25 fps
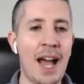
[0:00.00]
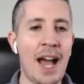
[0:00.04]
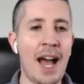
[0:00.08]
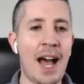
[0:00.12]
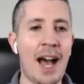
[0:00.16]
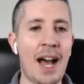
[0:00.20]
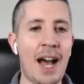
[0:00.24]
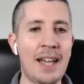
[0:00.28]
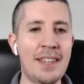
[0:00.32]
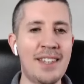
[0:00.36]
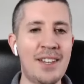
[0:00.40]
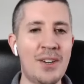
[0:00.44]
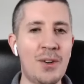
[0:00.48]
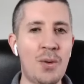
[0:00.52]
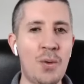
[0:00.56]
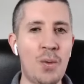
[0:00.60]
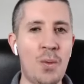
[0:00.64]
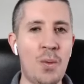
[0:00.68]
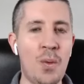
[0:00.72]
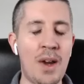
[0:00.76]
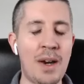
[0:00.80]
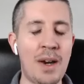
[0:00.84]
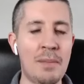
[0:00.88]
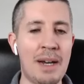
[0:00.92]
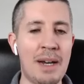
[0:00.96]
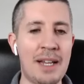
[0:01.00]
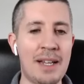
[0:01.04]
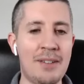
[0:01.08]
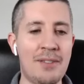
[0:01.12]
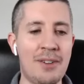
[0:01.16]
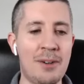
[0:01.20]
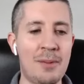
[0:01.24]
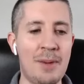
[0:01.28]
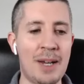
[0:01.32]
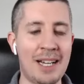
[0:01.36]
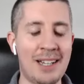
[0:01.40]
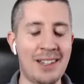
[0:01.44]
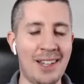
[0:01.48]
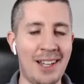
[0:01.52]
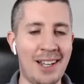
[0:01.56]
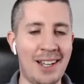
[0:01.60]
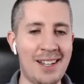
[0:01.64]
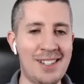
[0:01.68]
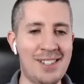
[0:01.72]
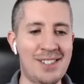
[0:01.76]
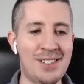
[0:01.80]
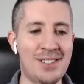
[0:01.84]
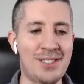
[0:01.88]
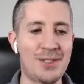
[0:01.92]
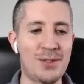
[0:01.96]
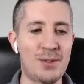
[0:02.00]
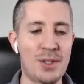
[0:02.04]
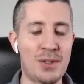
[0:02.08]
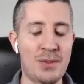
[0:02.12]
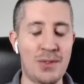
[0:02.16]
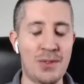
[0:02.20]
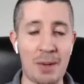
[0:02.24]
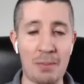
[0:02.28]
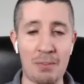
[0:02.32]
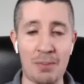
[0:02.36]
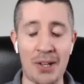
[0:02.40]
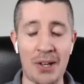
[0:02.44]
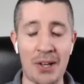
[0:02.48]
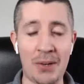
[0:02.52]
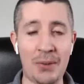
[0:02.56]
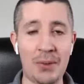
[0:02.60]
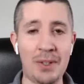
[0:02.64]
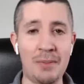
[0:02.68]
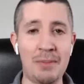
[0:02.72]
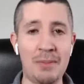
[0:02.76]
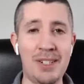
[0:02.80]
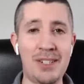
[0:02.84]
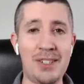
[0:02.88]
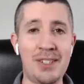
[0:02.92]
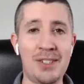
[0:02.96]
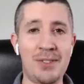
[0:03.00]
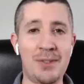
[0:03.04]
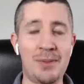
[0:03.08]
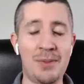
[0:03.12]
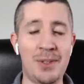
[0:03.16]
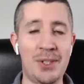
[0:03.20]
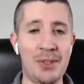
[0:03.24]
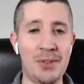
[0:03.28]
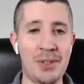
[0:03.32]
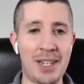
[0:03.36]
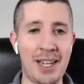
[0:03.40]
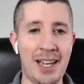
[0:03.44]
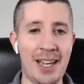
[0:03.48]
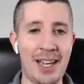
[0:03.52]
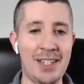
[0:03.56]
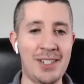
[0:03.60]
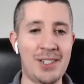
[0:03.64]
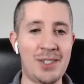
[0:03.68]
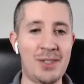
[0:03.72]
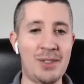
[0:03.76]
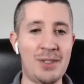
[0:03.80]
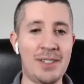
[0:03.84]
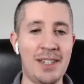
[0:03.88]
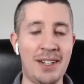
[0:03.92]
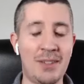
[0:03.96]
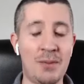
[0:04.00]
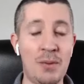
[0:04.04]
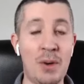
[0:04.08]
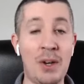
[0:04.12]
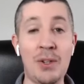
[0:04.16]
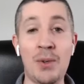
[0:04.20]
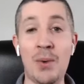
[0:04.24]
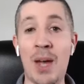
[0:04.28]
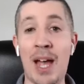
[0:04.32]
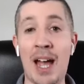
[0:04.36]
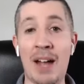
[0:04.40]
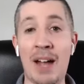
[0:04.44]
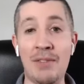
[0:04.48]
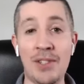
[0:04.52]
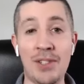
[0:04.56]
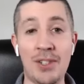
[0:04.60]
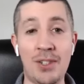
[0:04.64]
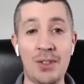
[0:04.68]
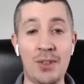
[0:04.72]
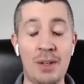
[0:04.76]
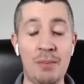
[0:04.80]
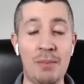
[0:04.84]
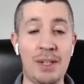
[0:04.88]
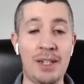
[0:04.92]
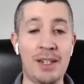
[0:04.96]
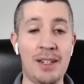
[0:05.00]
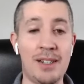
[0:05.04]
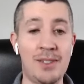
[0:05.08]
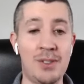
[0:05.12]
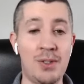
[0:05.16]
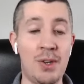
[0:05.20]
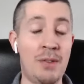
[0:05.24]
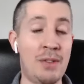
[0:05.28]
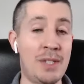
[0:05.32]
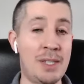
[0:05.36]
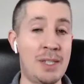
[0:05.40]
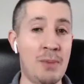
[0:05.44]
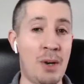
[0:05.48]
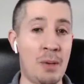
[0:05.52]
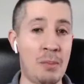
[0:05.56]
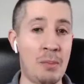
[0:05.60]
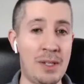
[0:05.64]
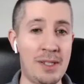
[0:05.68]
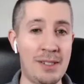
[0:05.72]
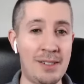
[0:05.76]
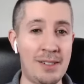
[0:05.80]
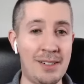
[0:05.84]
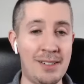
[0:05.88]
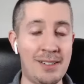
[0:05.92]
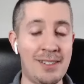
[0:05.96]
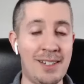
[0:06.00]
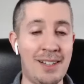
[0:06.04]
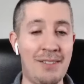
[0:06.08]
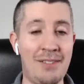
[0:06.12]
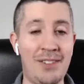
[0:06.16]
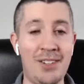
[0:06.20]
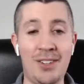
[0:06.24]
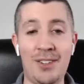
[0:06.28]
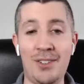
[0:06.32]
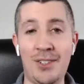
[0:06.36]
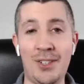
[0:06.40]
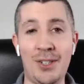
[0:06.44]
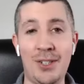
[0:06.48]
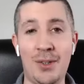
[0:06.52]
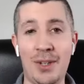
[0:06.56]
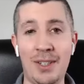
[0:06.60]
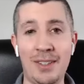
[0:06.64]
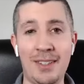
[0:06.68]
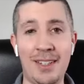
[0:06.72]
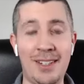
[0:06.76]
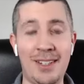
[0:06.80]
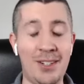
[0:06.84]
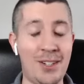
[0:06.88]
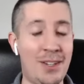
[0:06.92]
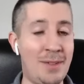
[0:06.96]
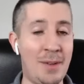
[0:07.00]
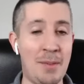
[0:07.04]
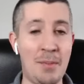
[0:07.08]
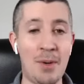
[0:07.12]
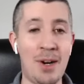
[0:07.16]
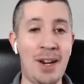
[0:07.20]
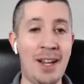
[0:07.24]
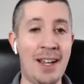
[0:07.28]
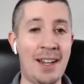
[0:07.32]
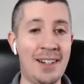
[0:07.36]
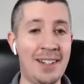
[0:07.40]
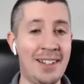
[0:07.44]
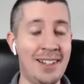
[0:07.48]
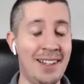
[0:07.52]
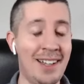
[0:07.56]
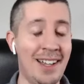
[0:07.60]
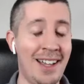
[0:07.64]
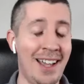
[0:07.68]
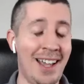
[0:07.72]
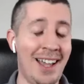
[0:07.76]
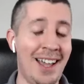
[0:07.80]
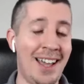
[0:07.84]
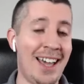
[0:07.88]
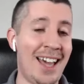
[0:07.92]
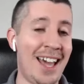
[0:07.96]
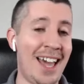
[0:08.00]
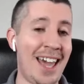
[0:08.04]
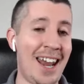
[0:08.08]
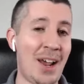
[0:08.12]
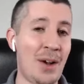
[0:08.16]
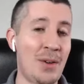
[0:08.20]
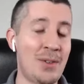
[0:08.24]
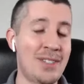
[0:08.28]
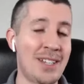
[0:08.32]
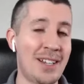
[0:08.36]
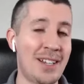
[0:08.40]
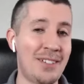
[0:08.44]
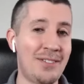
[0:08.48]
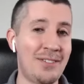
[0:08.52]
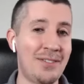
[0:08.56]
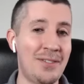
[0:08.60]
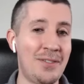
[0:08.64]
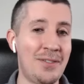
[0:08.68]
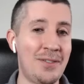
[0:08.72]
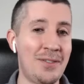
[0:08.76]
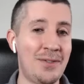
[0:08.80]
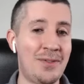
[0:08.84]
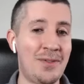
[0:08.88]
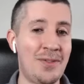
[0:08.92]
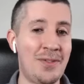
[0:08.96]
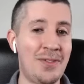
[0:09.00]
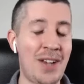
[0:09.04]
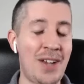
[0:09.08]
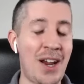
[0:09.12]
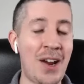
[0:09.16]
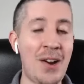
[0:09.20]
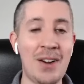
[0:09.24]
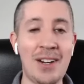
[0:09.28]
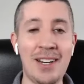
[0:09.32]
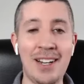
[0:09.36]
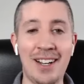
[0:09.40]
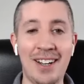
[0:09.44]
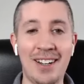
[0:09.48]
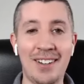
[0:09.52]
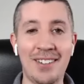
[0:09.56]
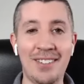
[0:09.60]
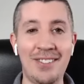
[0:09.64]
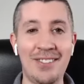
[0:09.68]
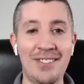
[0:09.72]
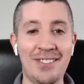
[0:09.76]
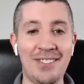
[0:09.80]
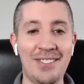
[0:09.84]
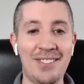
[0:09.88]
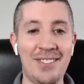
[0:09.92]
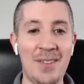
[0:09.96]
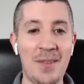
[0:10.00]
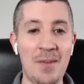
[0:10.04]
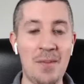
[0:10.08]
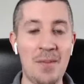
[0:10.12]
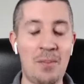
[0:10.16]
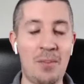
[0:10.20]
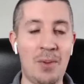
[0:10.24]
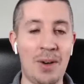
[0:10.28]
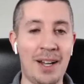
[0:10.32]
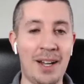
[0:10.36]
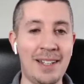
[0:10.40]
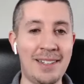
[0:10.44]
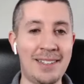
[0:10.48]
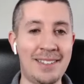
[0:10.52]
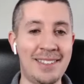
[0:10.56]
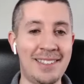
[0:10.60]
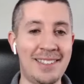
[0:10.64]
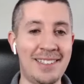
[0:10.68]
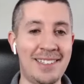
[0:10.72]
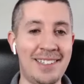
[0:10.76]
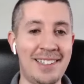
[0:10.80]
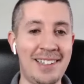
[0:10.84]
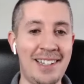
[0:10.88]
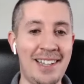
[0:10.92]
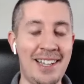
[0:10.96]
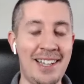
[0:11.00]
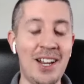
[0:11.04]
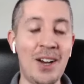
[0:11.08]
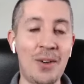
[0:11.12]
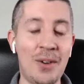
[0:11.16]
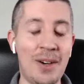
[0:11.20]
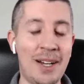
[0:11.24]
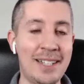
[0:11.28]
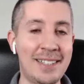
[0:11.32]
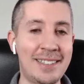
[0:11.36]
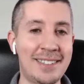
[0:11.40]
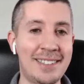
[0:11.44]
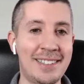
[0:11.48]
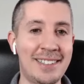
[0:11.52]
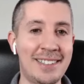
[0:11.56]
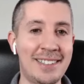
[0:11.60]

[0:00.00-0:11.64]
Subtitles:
I think one of my clients was very blunt with me. She's from the UK, and she was like, well, you have to do it because you have a small business. If you don't do it, then you don't have a brand. And I was like, fair enough. But you know what,